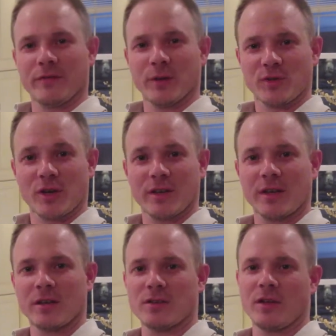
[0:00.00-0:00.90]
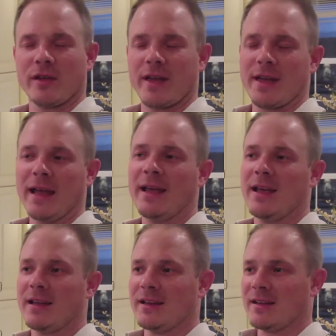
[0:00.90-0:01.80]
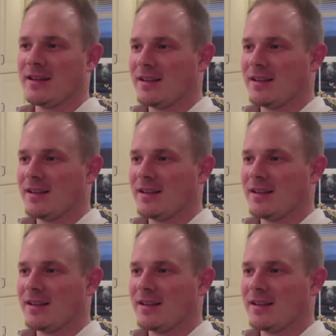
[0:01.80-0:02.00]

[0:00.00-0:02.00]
films her and the kids all day, and